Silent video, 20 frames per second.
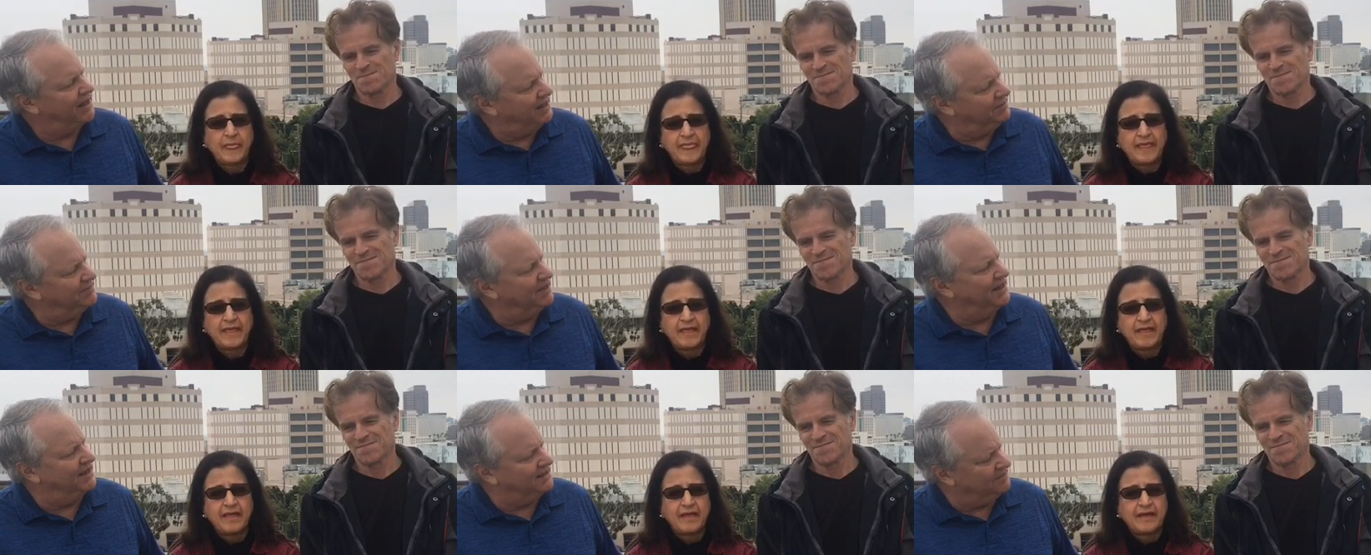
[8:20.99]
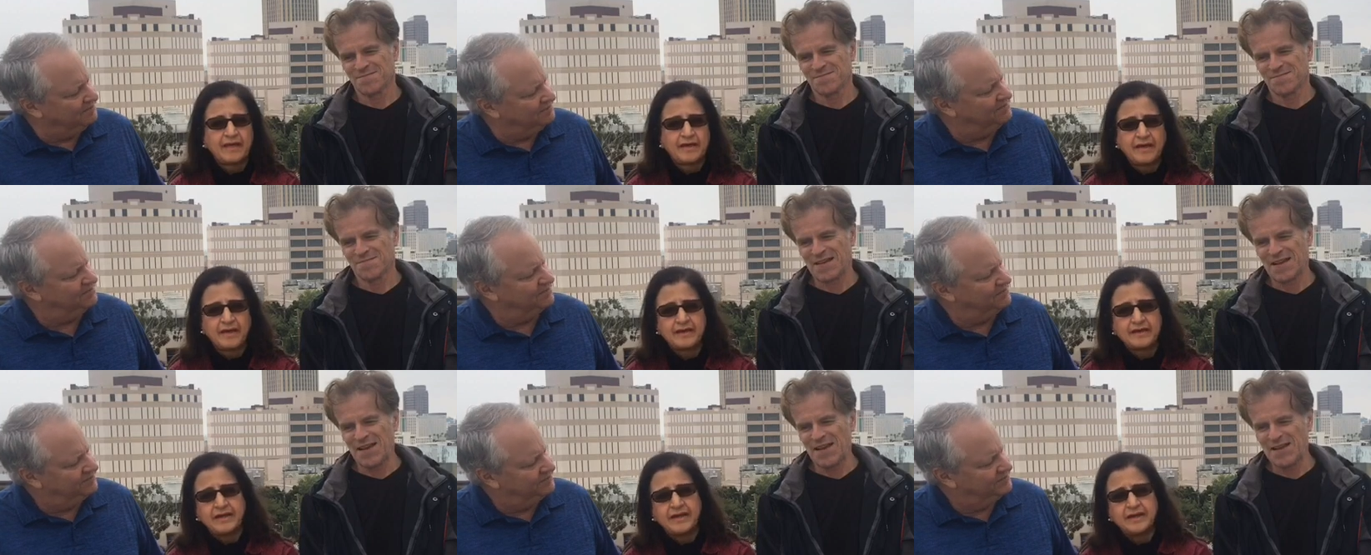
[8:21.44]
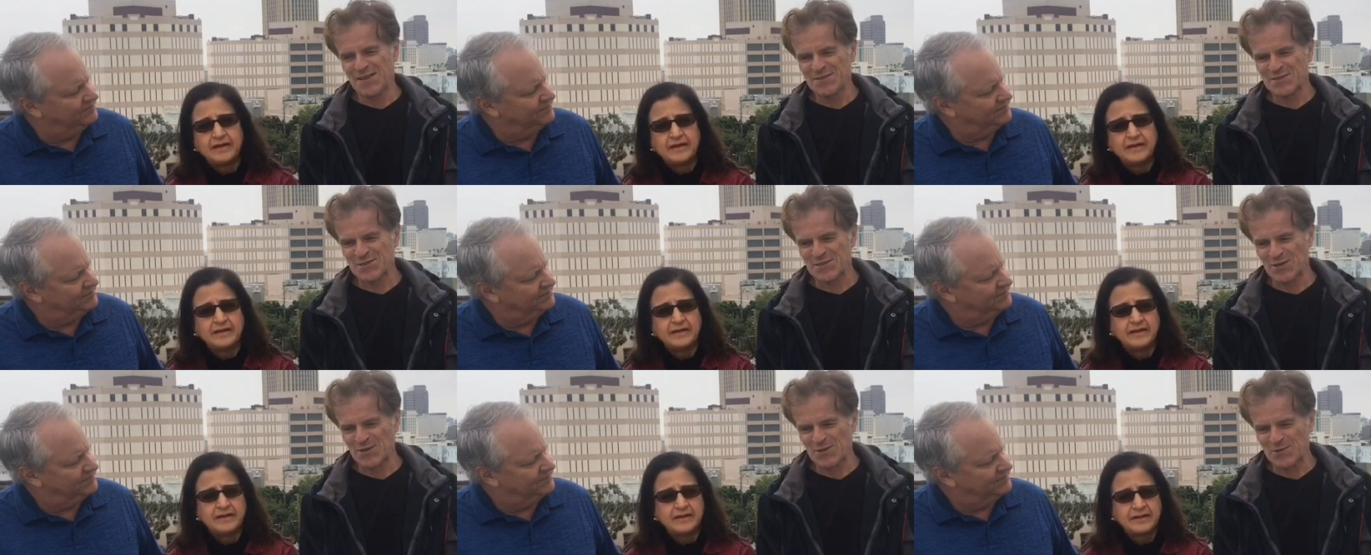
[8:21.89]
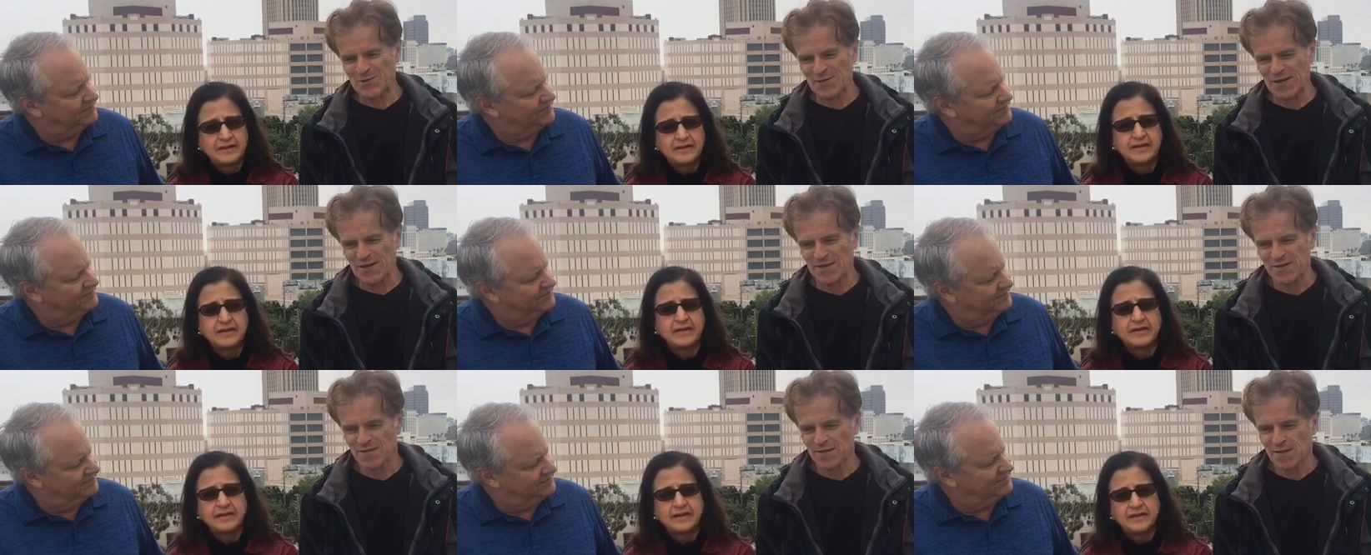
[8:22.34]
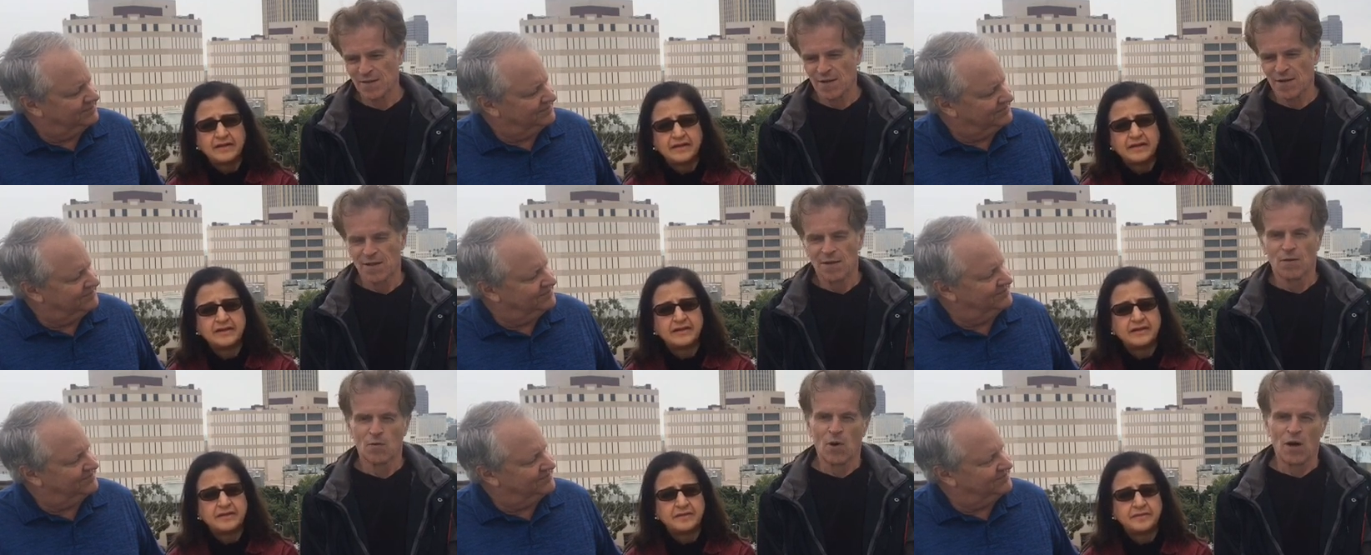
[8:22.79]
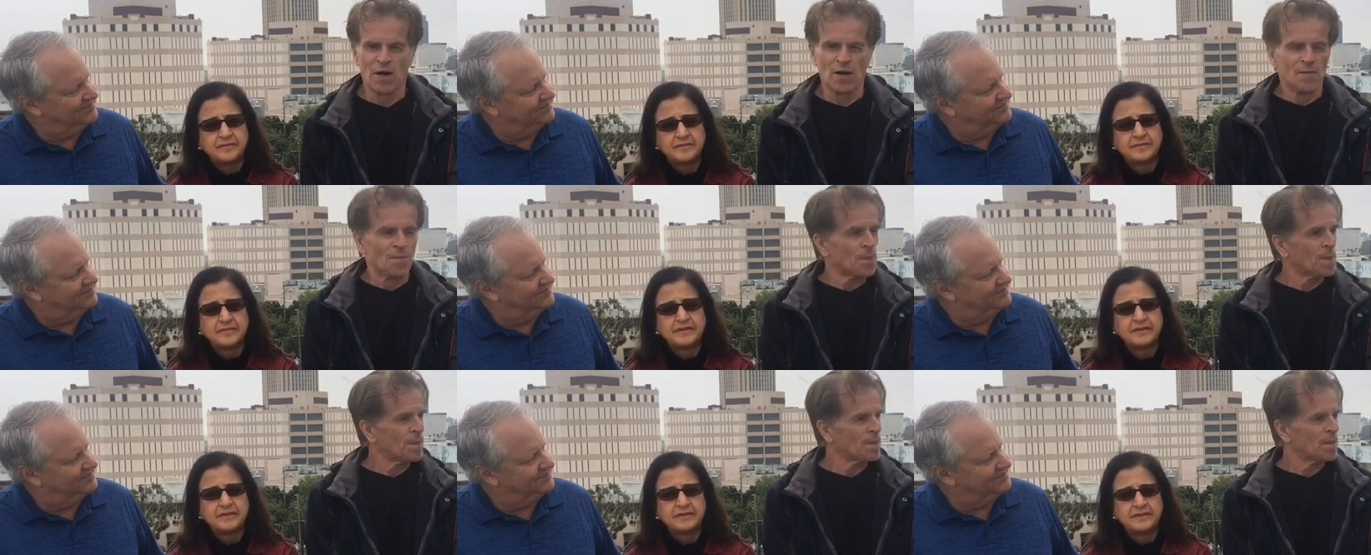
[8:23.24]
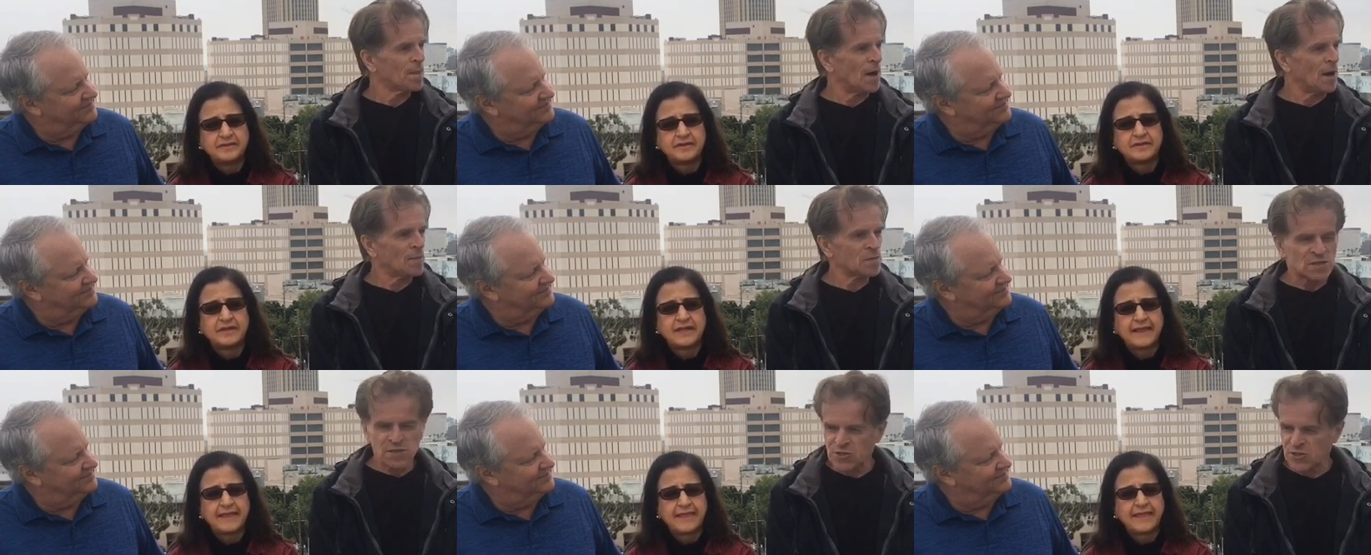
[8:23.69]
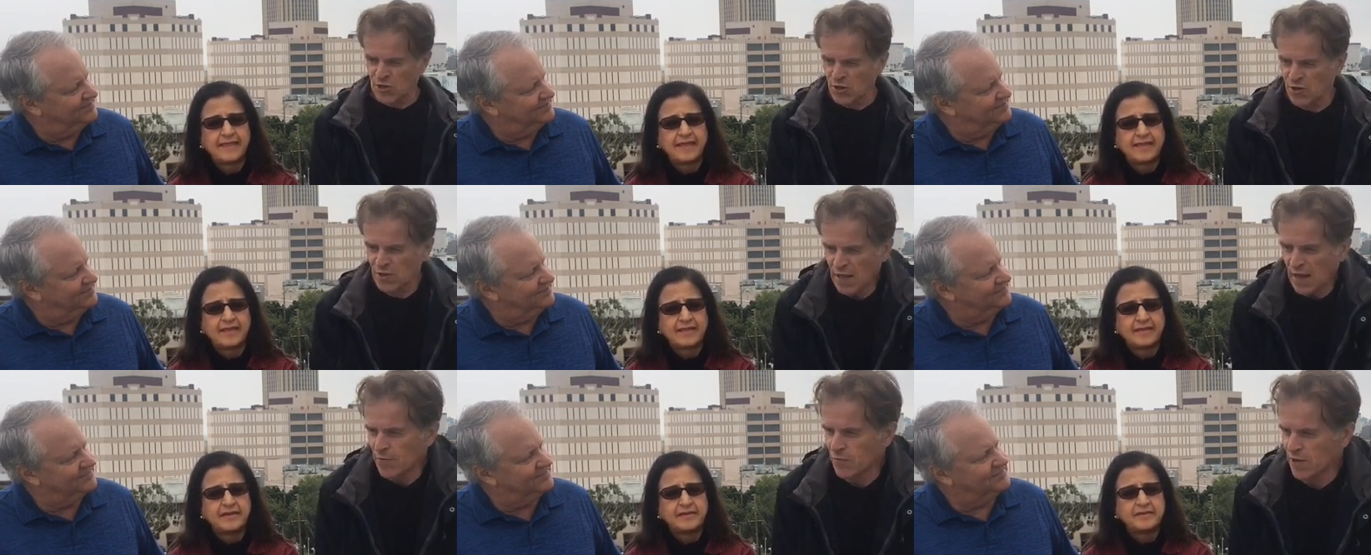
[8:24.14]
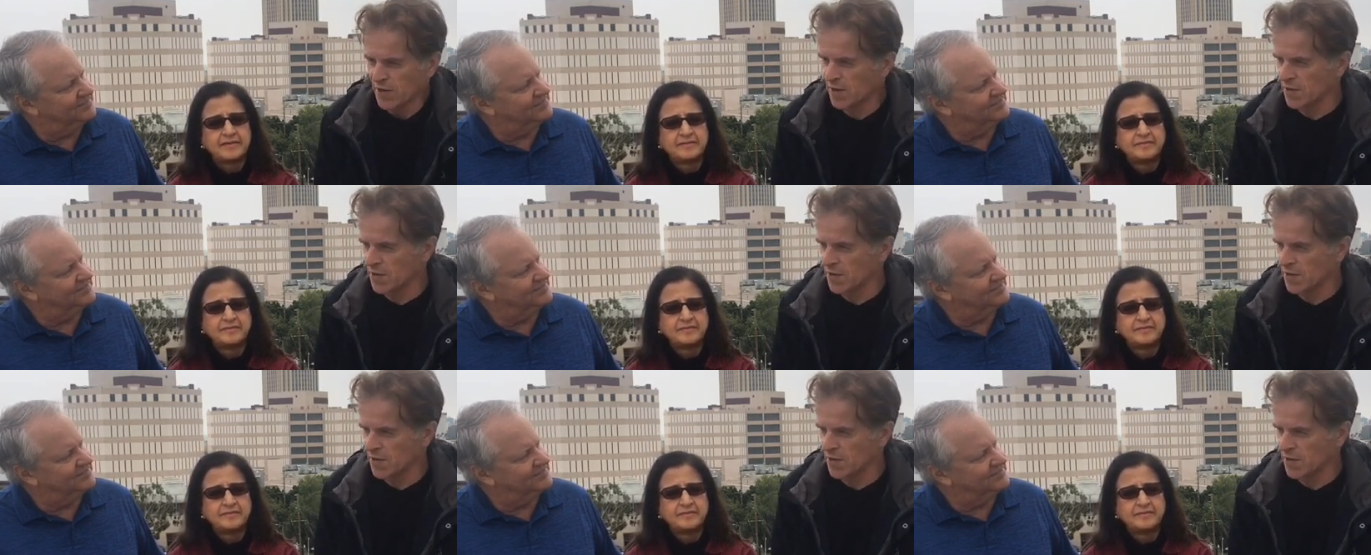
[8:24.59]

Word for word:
Speaker 1: Amen. And so, uh, well, I'm sure glad we